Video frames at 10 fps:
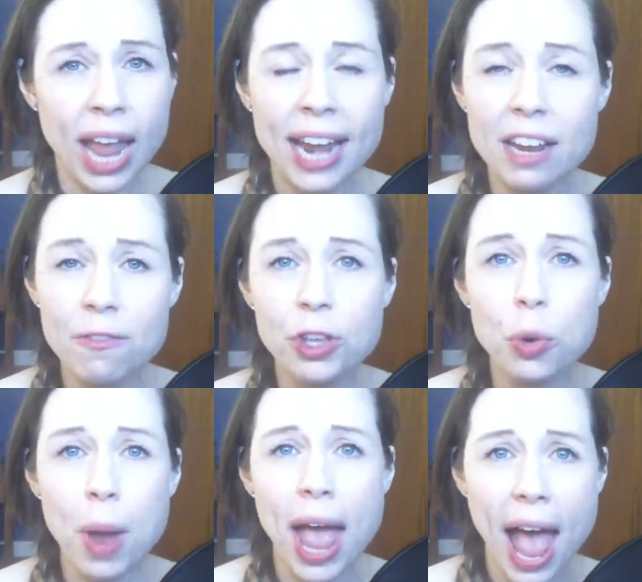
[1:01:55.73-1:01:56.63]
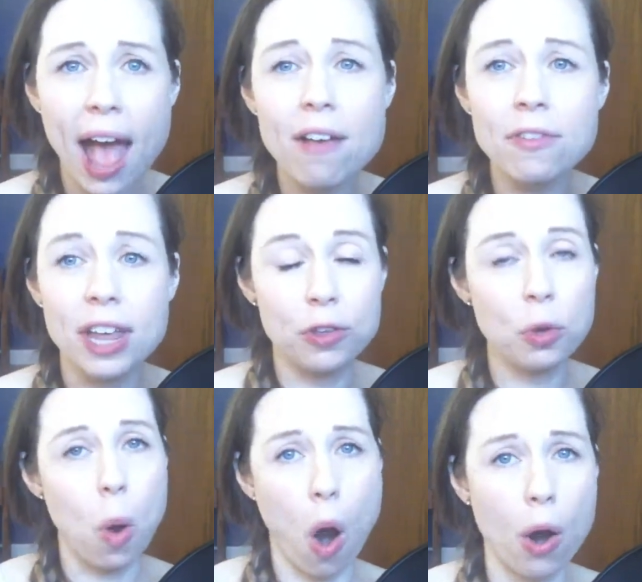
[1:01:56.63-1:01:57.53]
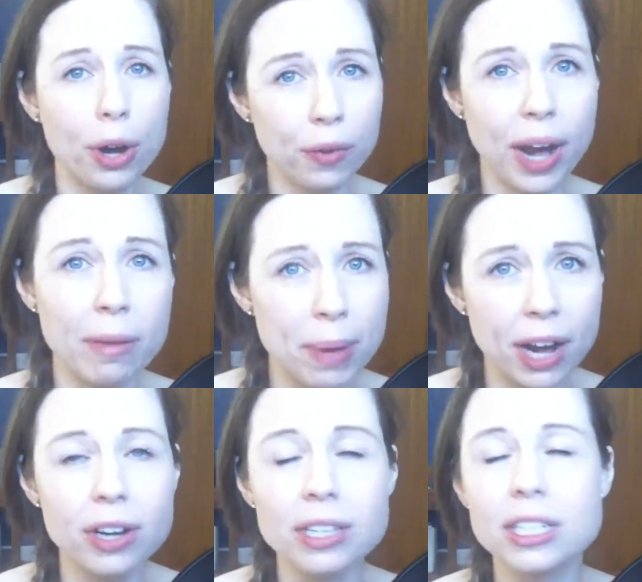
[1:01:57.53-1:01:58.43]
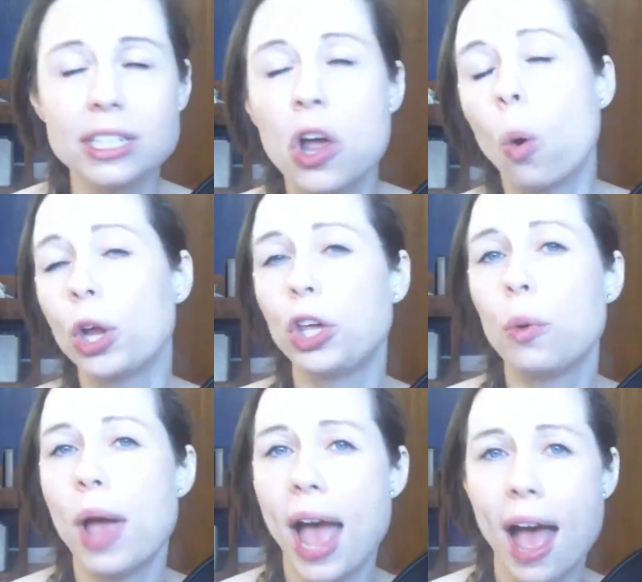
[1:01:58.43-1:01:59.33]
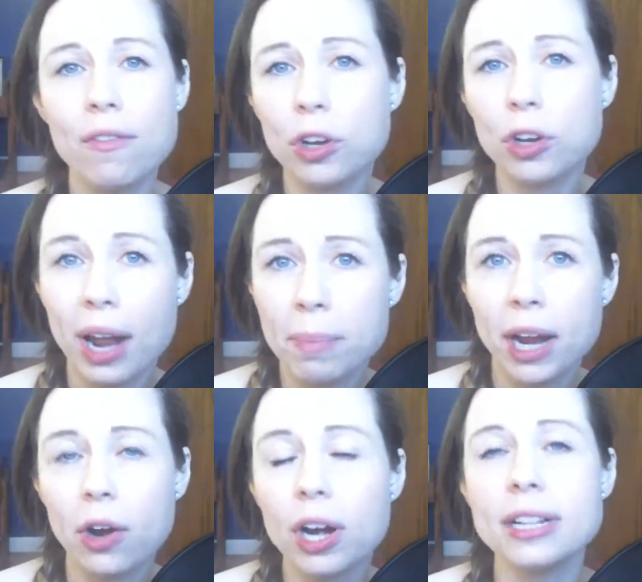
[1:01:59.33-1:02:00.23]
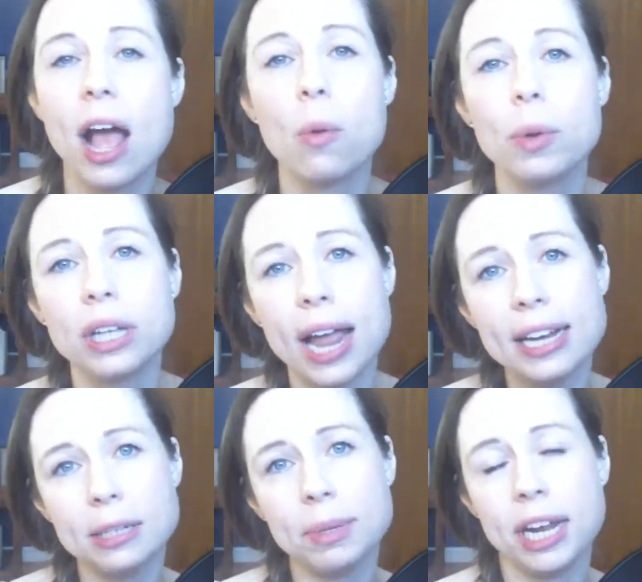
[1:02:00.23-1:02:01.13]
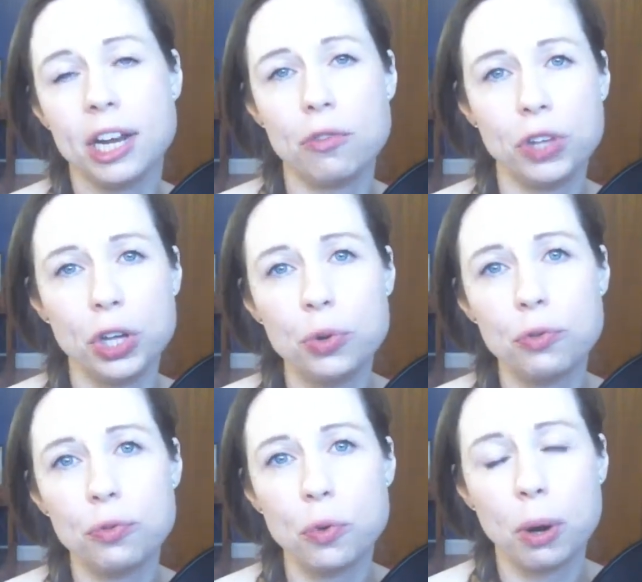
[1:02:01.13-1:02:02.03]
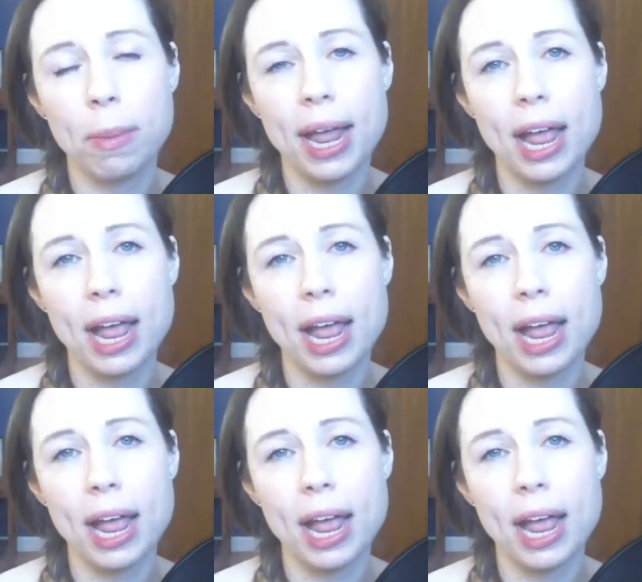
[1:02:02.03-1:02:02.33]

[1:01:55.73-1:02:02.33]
And if you are a grandparent or you have a grandparent that would like to be interviewed for my